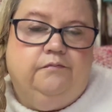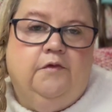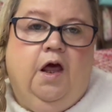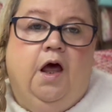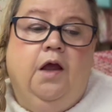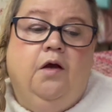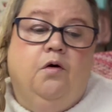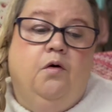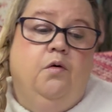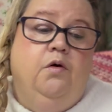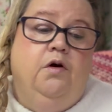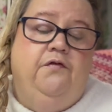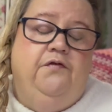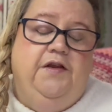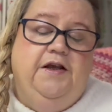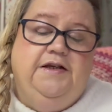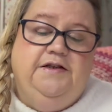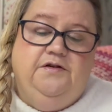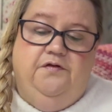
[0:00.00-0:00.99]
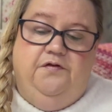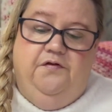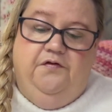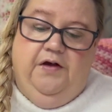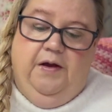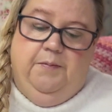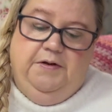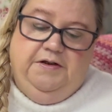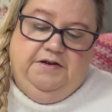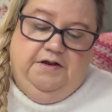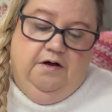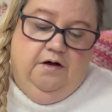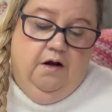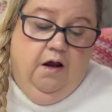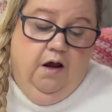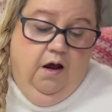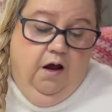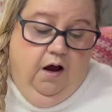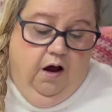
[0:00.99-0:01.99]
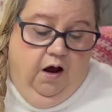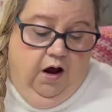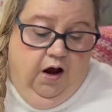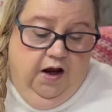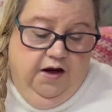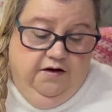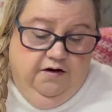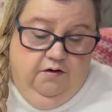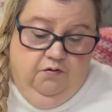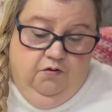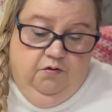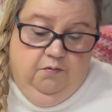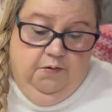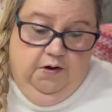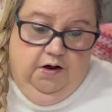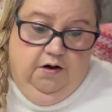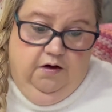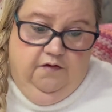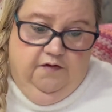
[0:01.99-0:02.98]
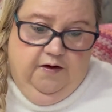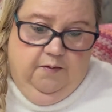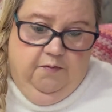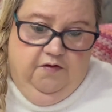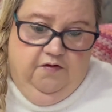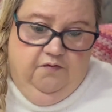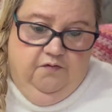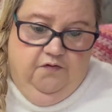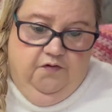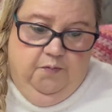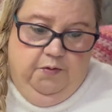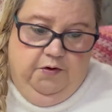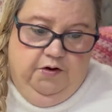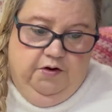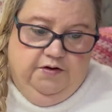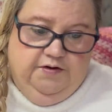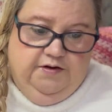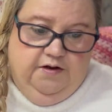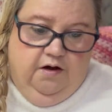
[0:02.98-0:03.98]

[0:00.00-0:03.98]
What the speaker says: I got all of these off of Amazon. I don't normally use Amazon for books.